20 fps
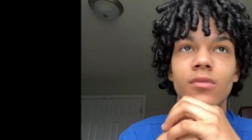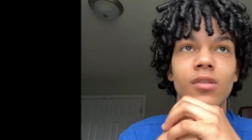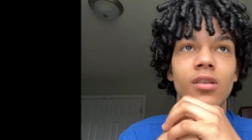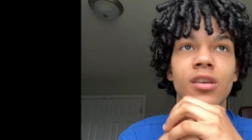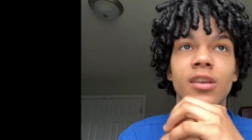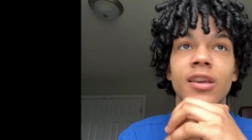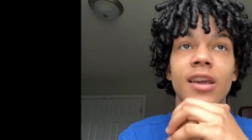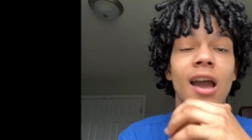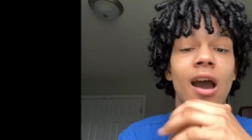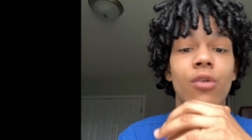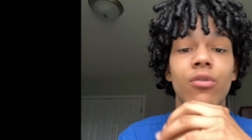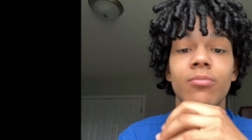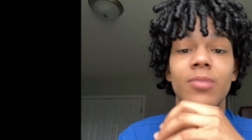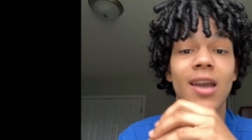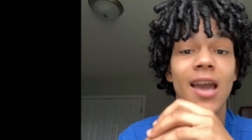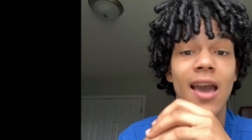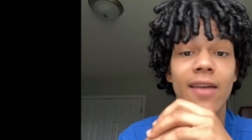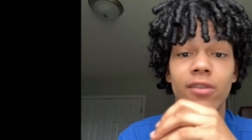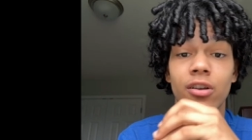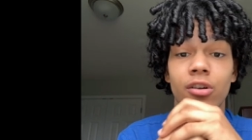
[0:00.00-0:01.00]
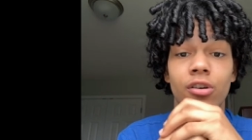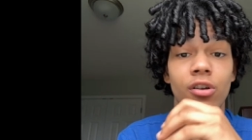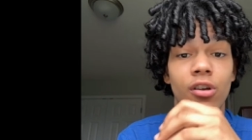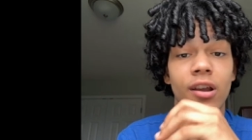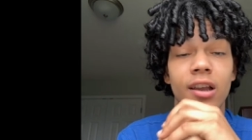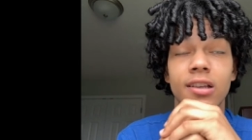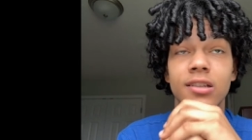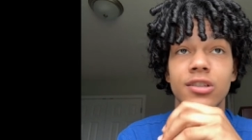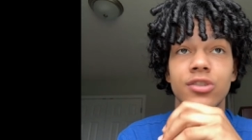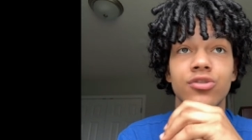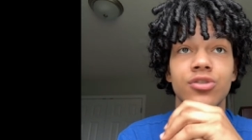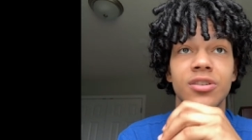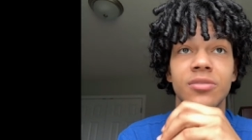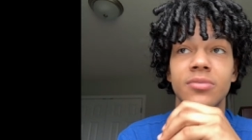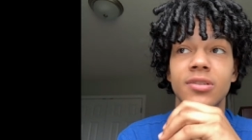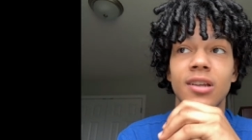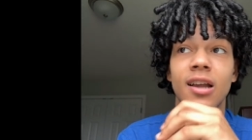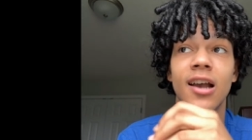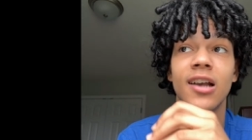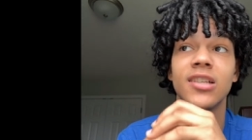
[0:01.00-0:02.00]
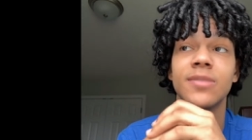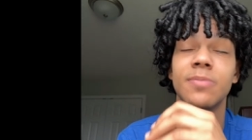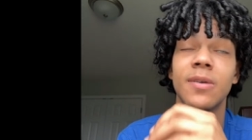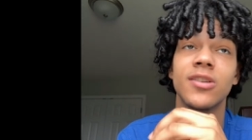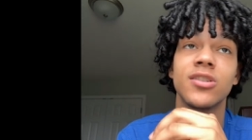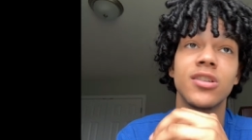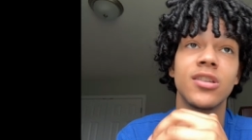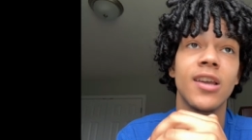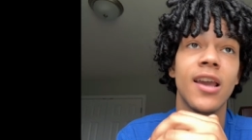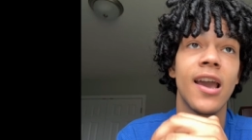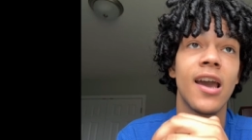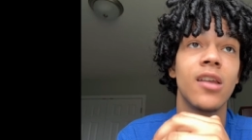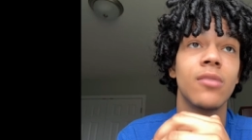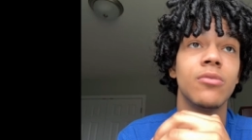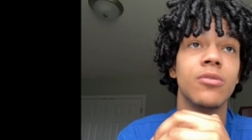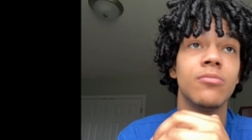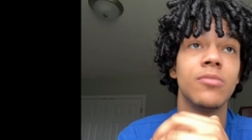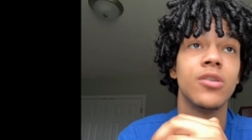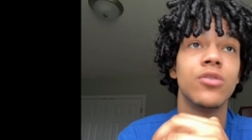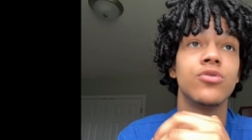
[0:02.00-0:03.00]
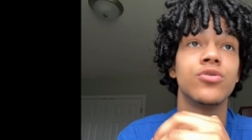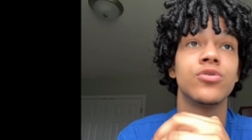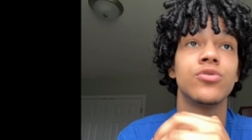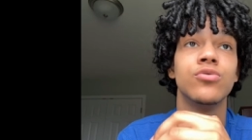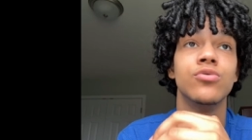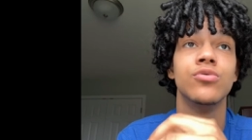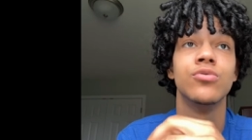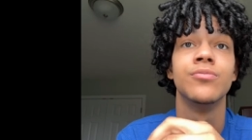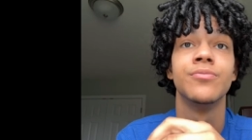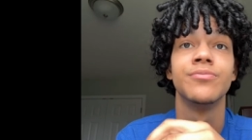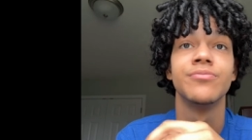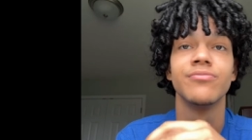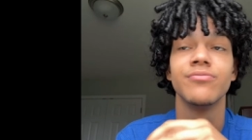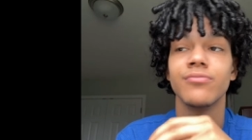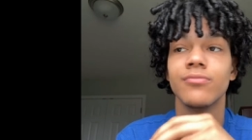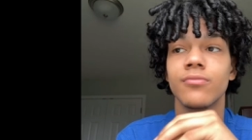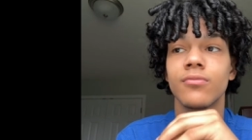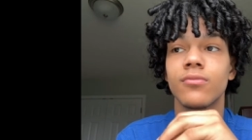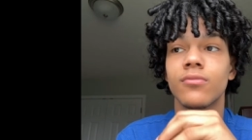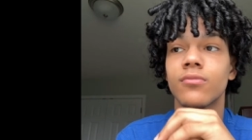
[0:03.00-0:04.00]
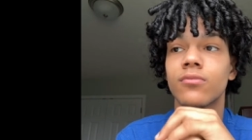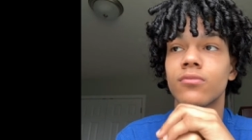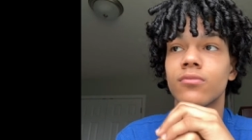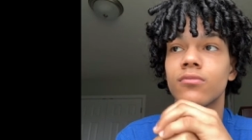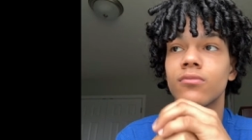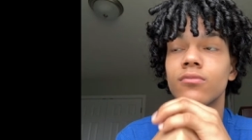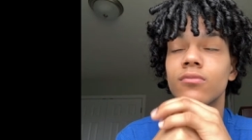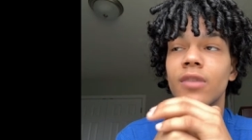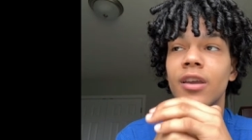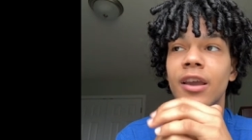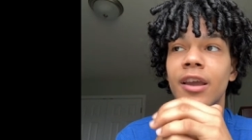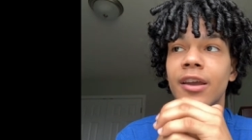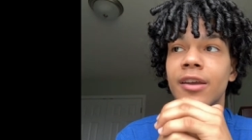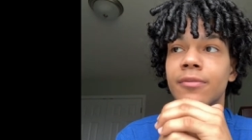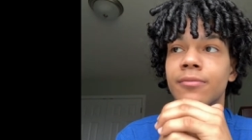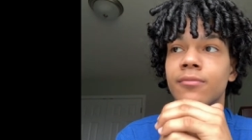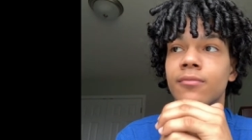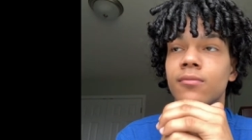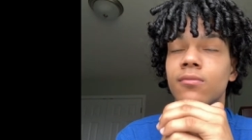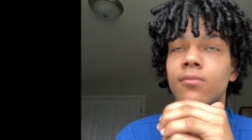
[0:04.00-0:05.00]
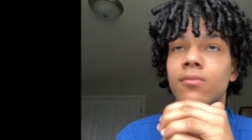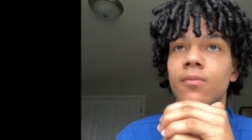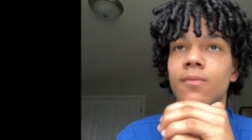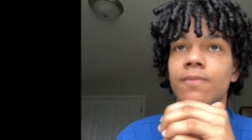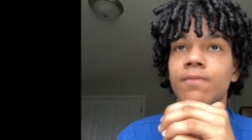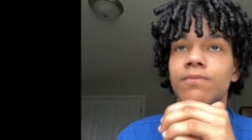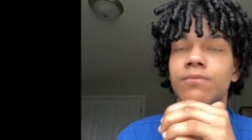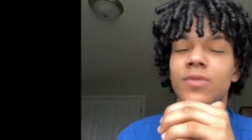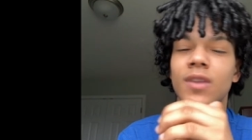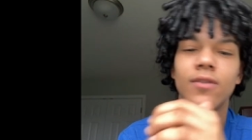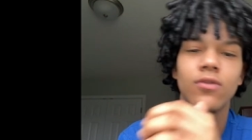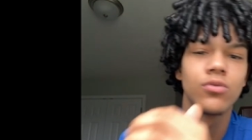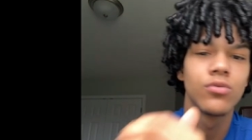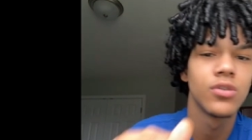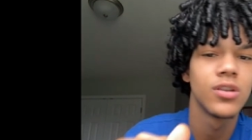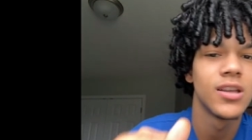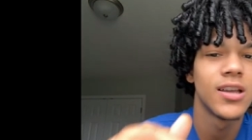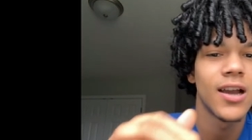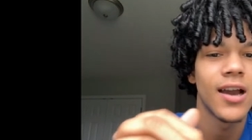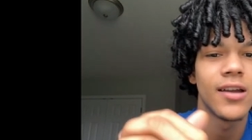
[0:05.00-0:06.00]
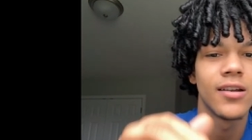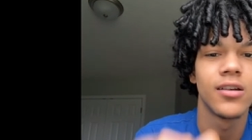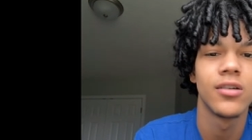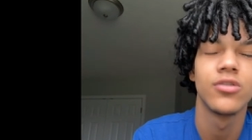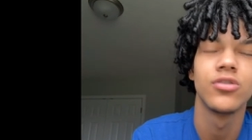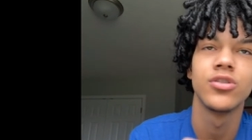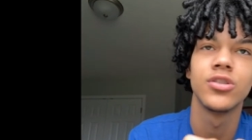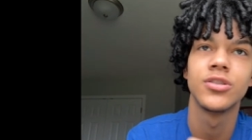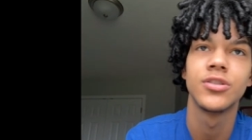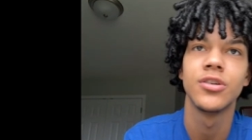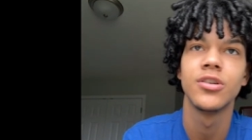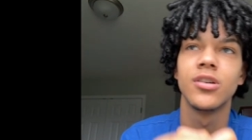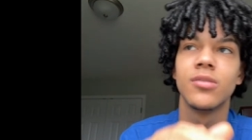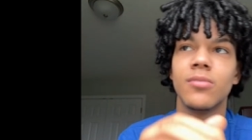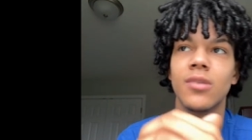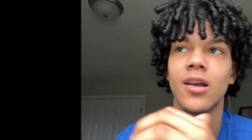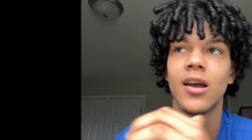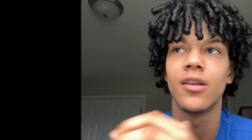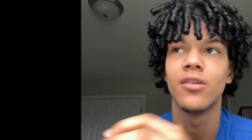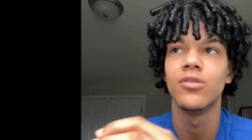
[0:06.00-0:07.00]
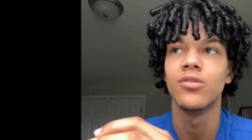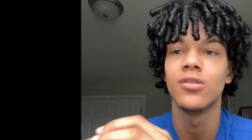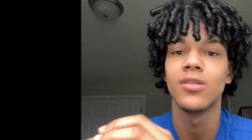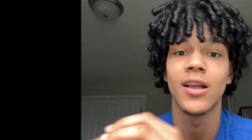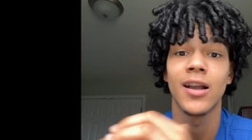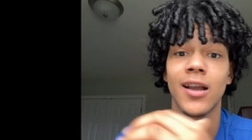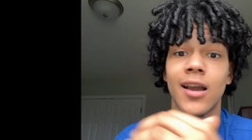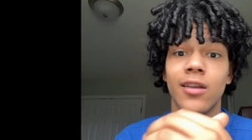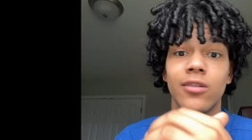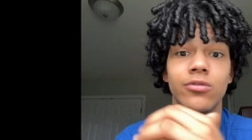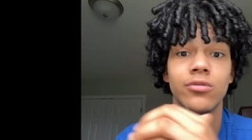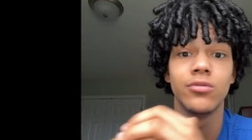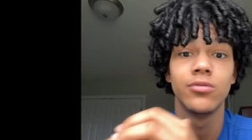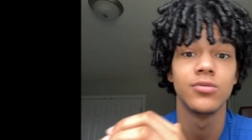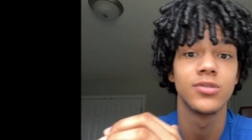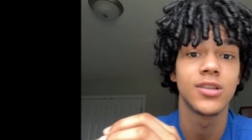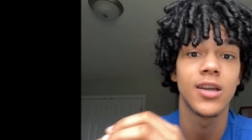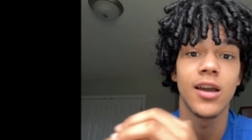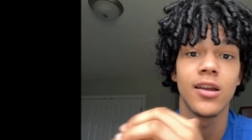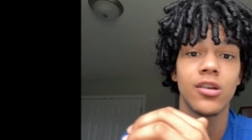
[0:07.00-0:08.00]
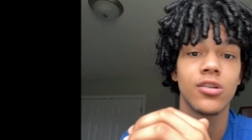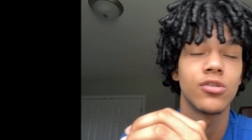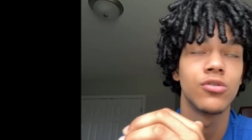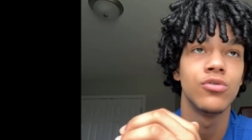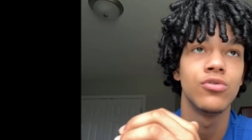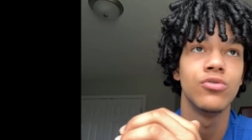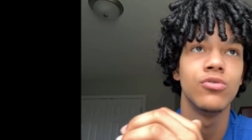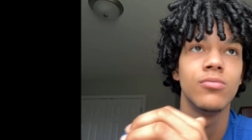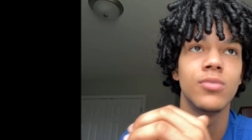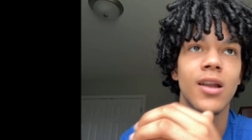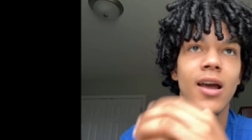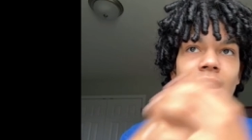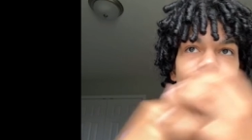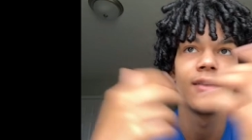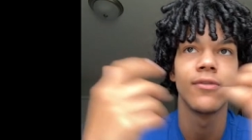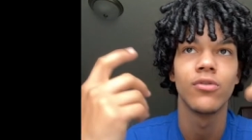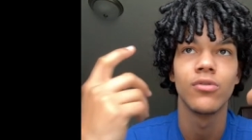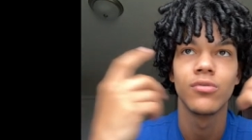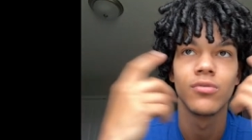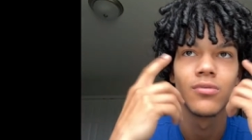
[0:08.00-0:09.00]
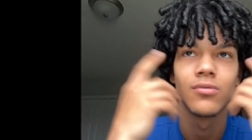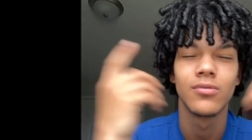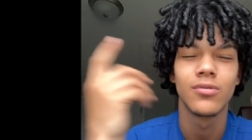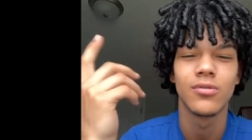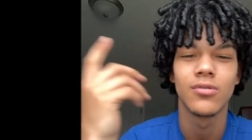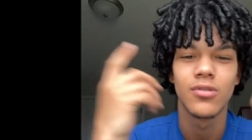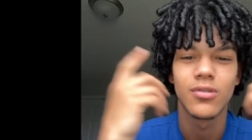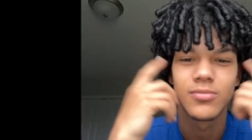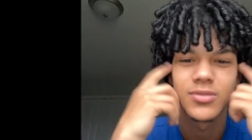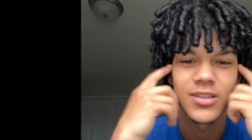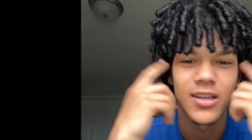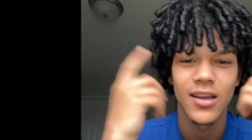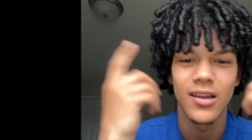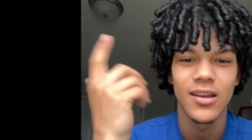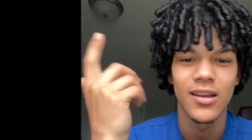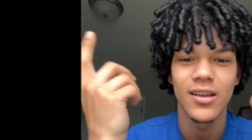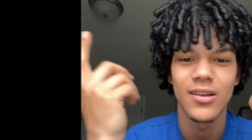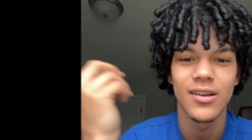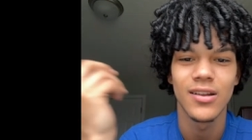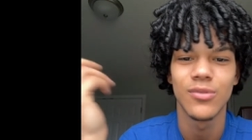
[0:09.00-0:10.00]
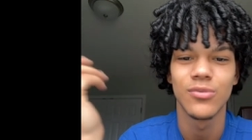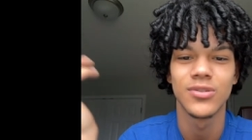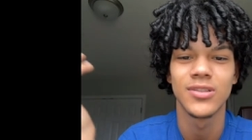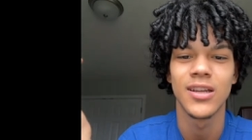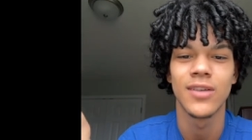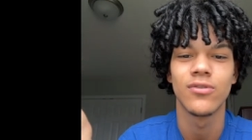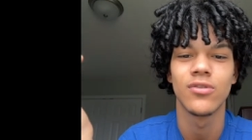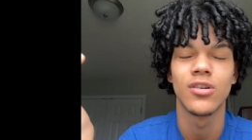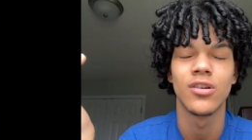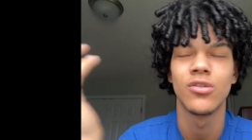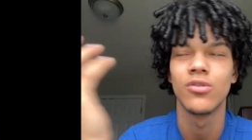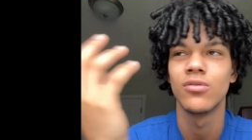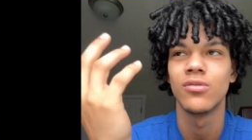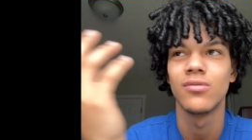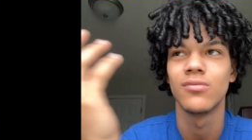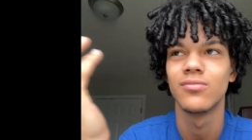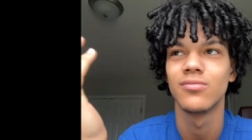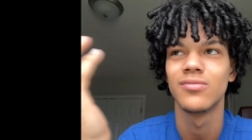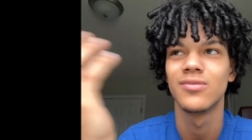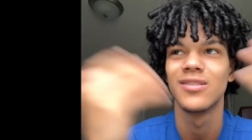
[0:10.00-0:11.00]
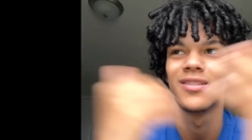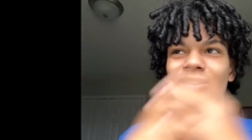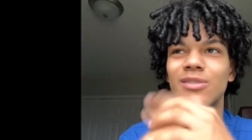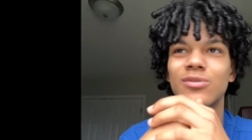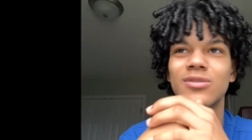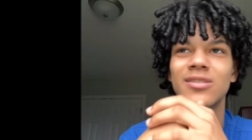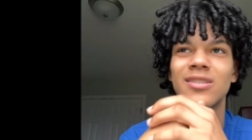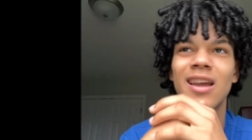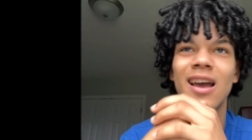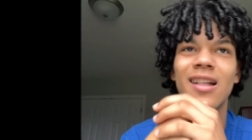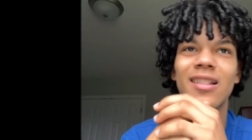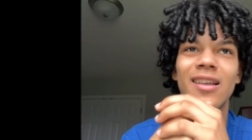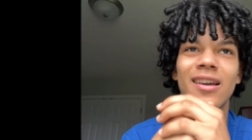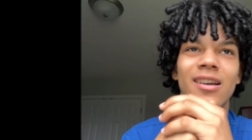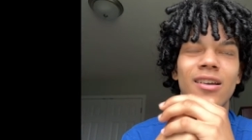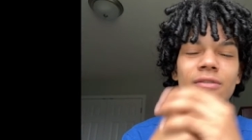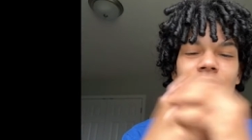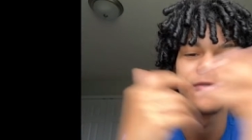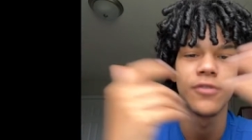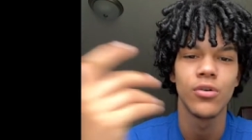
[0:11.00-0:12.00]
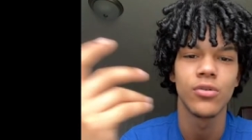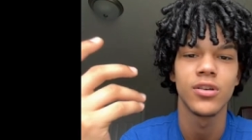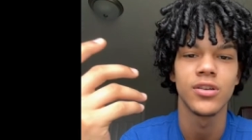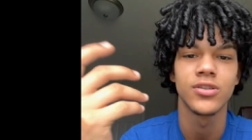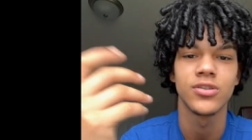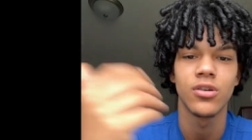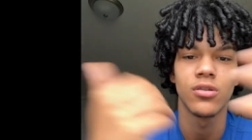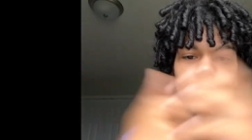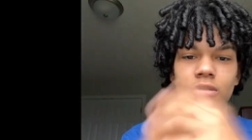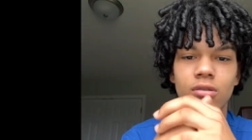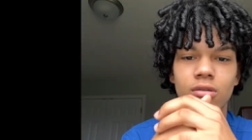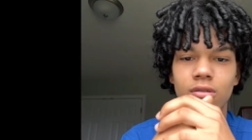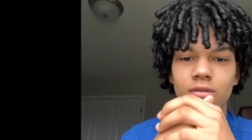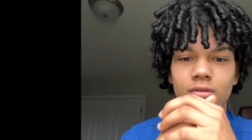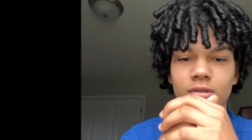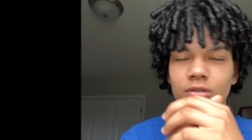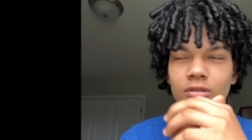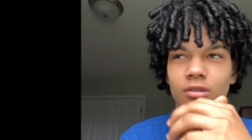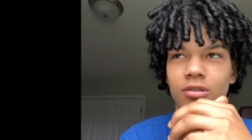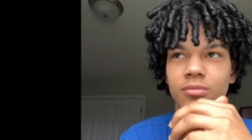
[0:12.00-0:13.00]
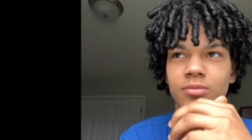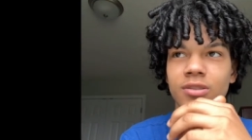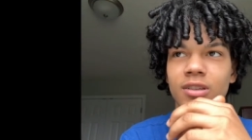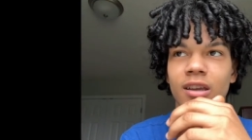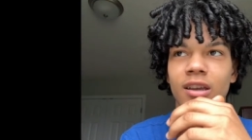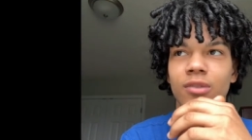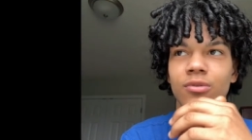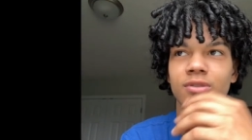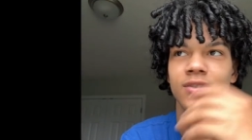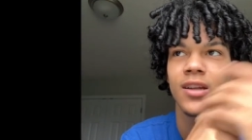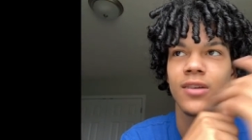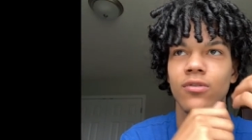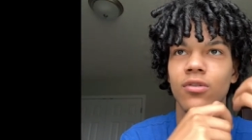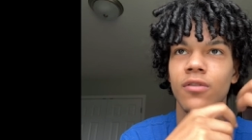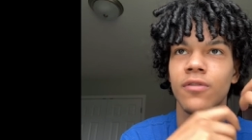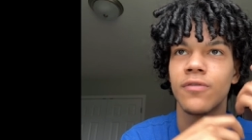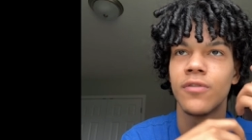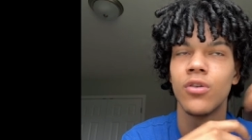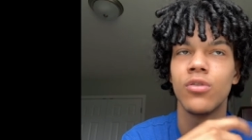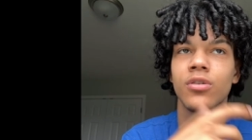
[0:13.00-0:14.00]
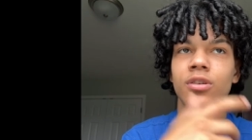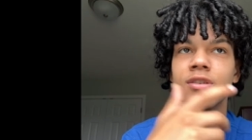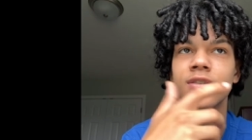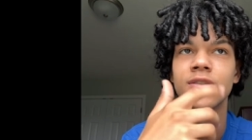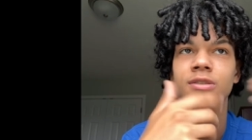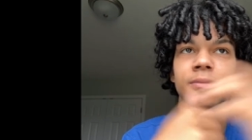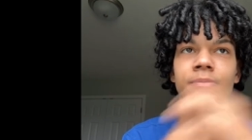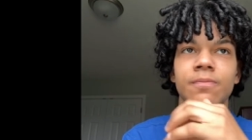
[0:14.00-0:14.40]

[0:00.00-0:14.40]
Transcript: yeah, I would be having crazy dreams, and I especially had them in middle school, and never really kind of understood them, but I knew it was kind of cool, but I never, you know what I'm saying, it was not like a focus on, you know what I'm saying, it was never a focus.